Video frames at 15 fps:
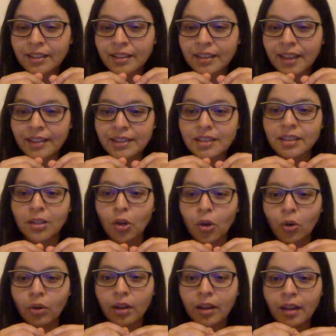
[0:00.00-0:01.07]
that's
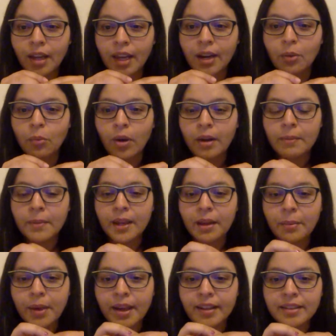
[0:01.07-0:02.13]
low. And 1
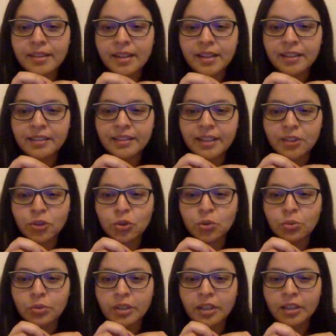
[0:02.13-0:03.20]
megapascal, that's
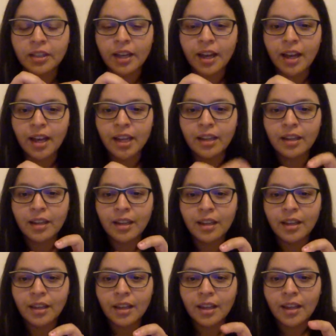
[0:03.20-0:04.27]
really high.
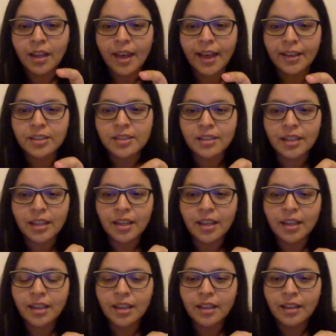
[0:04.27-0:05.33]
Actually,